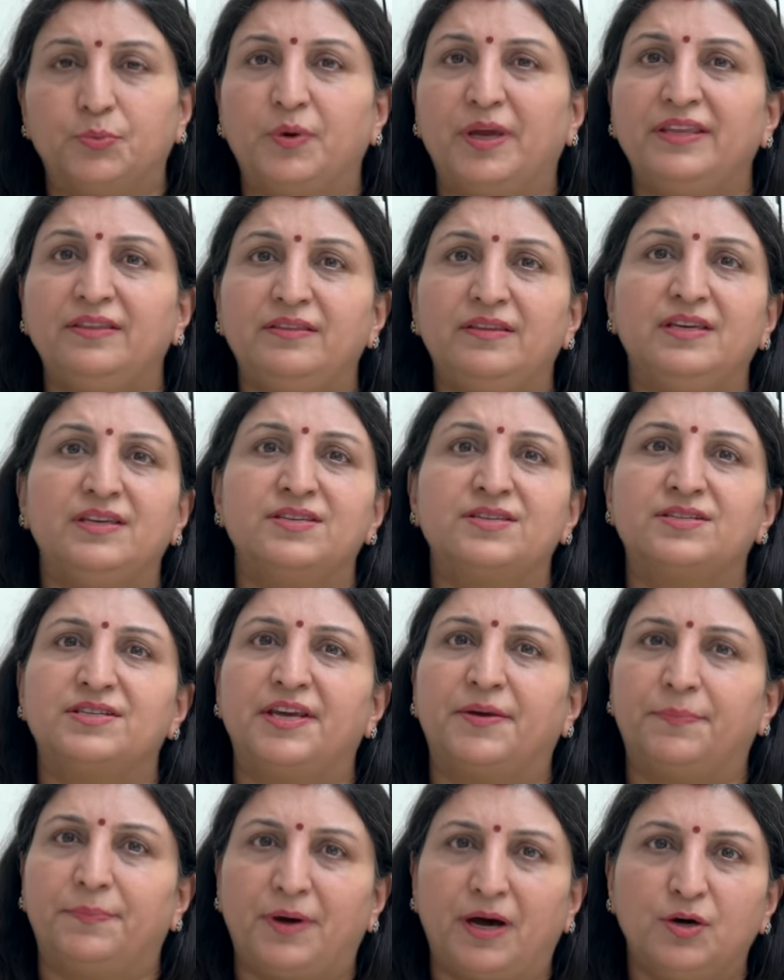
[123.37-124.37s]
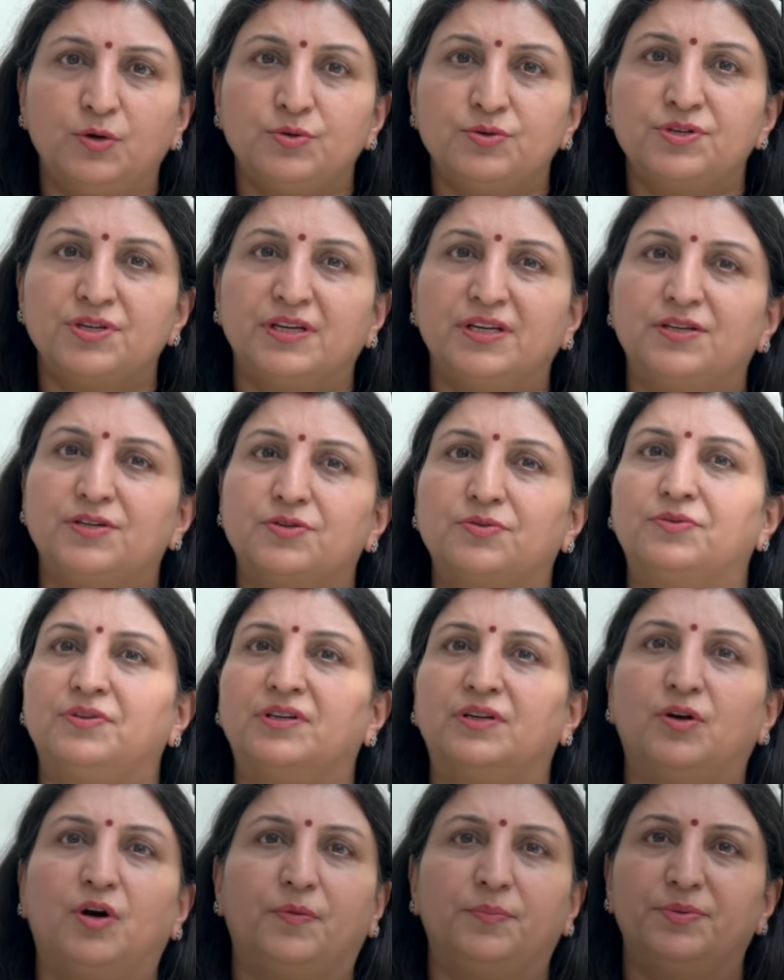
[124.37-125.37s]
when they step out into
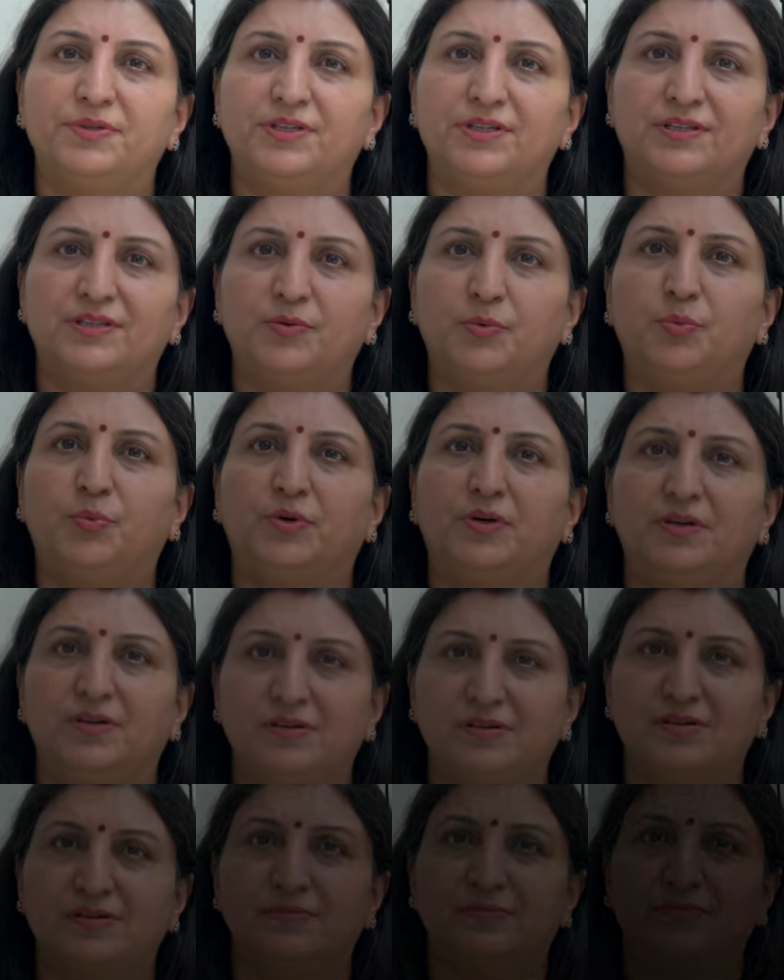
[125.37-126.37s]
the competitive world.